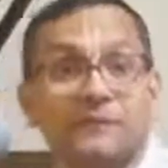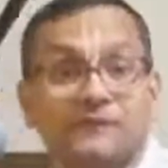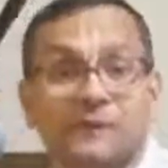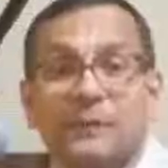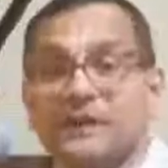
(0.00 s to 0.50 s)

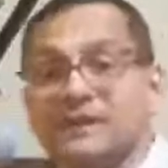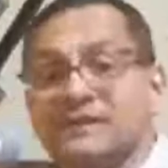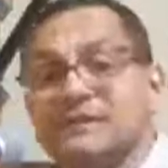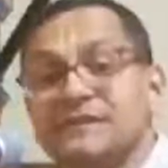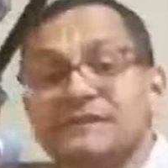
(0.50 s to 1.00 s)
If somebody
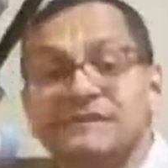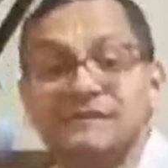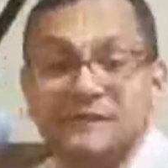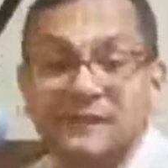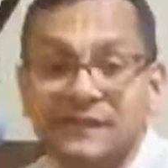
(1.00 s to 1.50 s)
doesn't
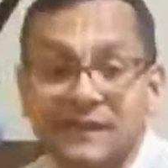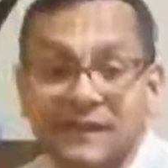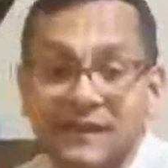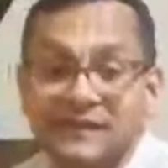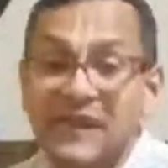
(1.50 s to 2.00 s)

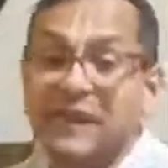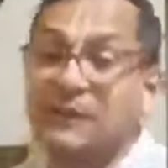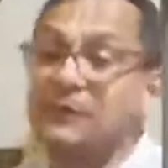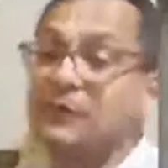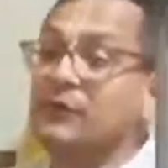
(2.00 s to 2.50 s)
take a
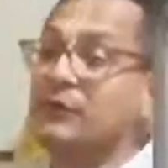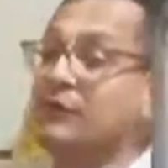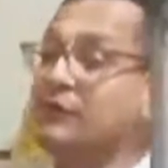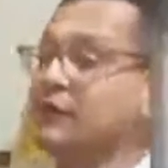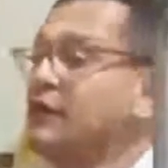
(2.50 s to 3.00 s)
book
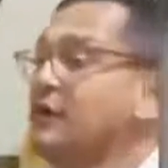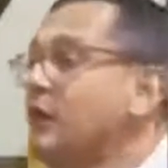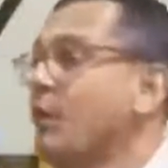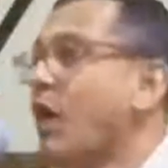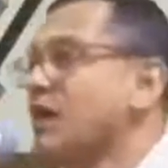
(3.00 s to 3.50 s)
or
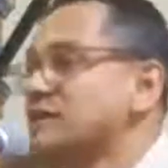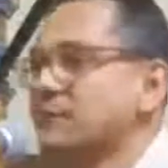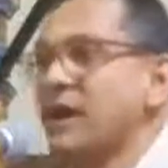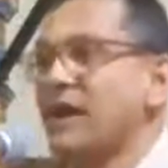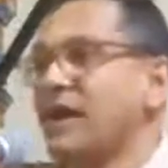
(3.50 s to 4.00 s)
walks
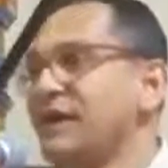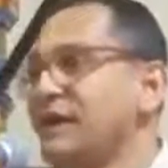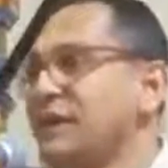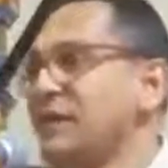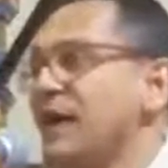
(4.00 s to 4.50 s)
by
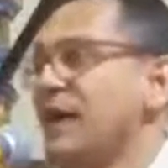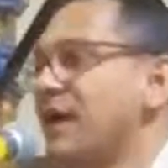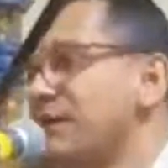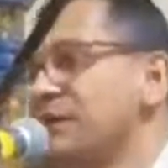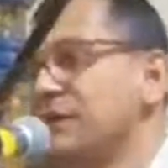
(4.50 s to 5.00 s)

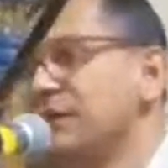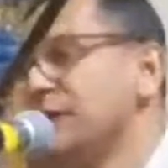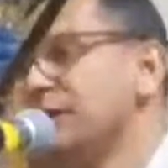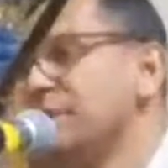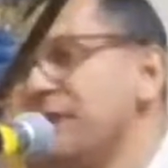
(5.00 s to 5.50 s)

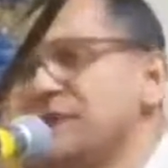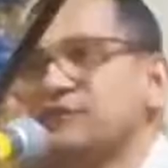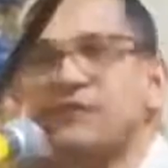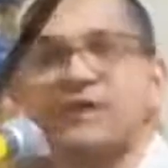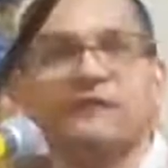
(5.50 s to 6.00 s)
and makes
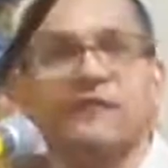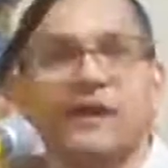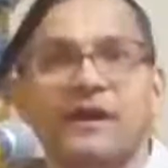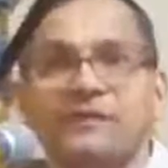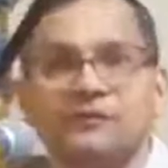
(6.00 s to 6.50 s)
fun of
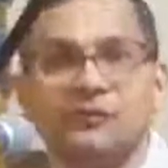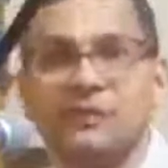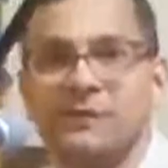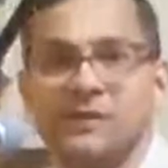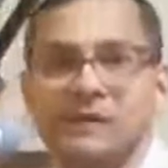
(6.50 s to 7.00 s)
us, or
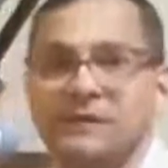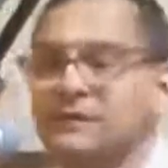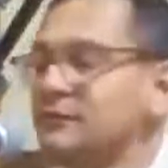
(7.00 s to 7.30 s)
maybe